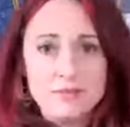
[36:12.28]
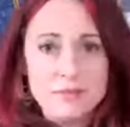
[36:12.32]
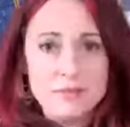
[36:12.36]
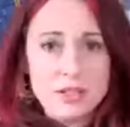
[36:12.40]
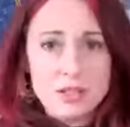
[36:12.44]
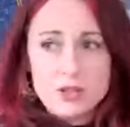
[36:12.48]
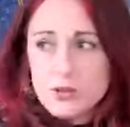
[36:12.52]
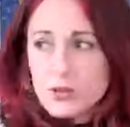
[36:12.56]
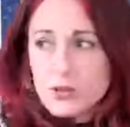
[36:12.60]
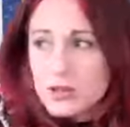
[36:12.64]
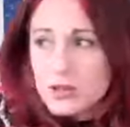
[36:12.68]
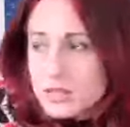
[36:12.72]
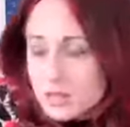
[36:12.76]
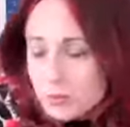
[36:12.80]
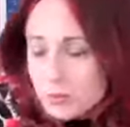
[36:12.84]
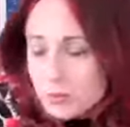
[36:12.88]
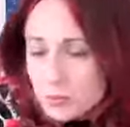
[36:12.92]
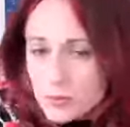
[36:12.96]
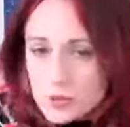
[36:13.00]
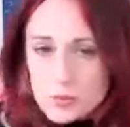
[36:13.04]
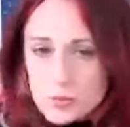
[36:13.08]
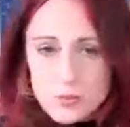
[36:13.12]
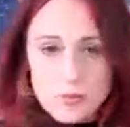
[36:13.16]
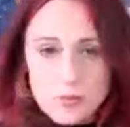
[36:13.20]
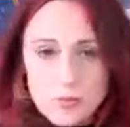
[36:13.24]
I trust I'm
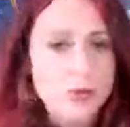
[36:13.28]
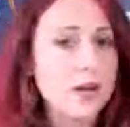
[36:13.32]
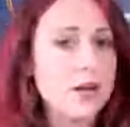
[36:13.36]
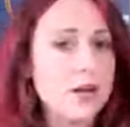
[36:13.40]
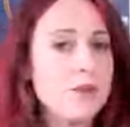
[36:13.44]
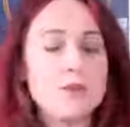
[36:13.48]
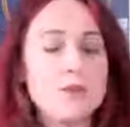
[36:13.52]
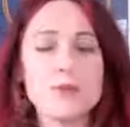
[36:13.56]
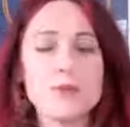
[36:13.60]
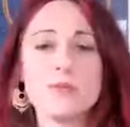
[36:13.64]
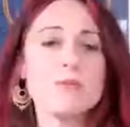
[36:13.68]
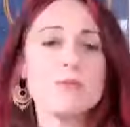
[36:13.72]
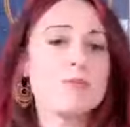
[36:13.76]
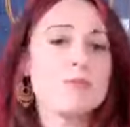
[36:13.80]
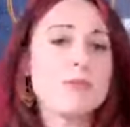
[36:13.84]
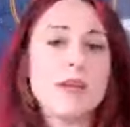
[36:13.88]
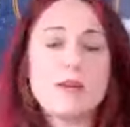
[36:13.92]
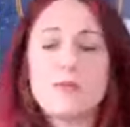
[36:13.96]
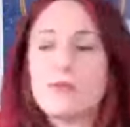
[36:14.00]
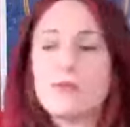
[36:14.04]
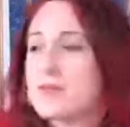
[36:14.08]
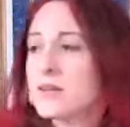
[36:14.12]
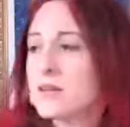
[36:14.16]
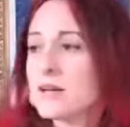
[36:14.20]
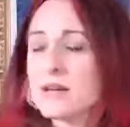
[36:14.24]
always provided for,
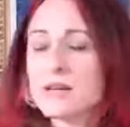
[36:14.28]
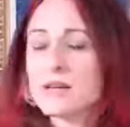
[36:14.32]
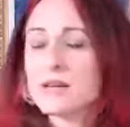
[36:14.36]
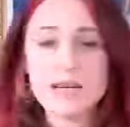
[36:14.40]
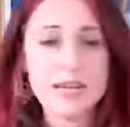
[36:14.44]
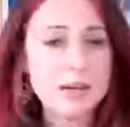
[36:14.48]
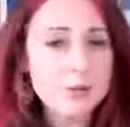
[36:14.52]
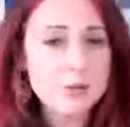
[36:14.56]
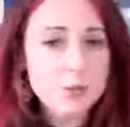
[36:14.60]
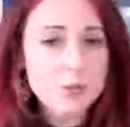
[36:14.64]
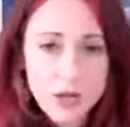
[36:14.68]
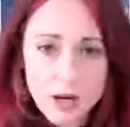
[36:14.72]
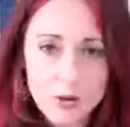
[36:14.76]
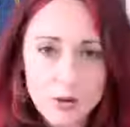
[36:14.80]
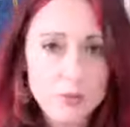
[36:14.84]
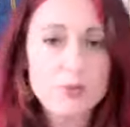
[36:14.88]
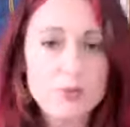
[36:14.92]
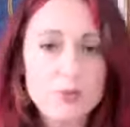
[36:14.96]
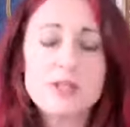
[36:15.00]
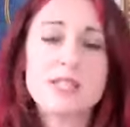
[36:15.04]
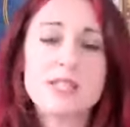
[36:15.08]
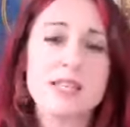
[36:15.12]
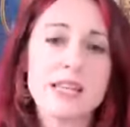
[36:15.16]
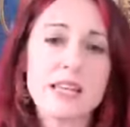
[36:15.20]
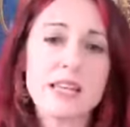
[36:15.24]
everything I need, I'll
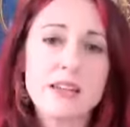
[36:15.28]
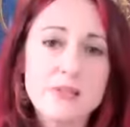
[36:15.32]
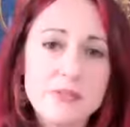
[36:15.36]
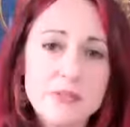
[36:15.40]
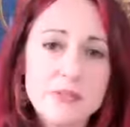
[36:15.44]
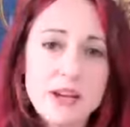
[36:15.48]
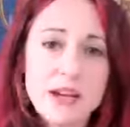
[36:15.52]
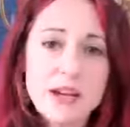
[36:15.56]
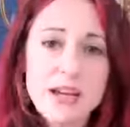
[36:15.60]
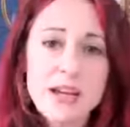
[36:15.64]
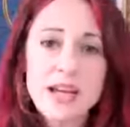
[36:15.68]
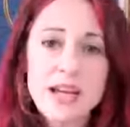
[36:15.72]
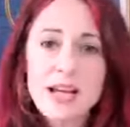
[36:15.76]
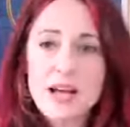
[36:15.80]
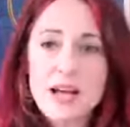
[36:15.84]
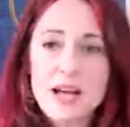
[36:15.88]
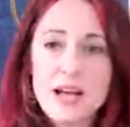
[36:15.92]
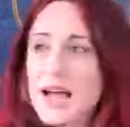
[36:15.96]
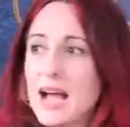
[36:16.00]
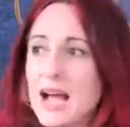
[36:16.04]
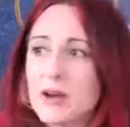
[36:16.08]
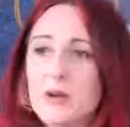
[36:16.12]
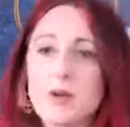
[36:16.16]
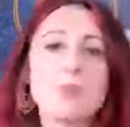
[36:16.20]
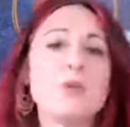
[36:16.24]
receive.
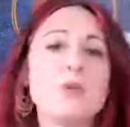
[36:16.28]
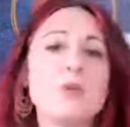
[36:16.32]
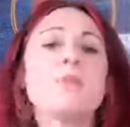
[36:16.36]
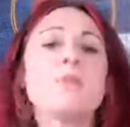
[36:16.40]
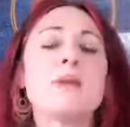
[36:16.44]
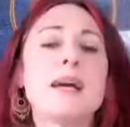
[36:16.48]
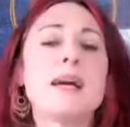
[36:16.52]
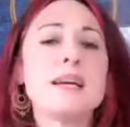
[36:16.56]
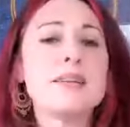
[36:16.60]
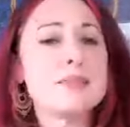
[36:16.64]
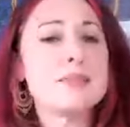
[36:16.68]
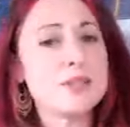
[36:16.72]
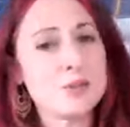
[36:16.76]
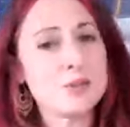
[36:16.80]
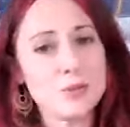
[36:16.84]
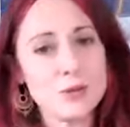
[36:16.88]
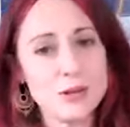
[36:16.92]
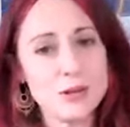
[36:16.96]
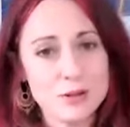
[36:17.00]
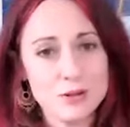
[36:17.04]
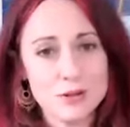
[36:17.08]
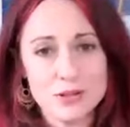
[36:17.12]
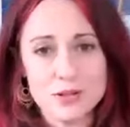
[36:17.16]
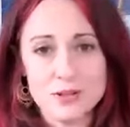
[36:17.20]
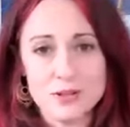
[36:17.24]
How do I want to play in this
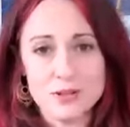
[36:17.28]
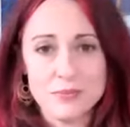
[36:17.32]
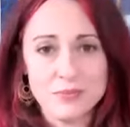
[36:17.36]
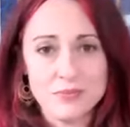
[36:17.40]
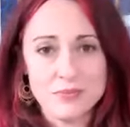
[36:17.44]
world?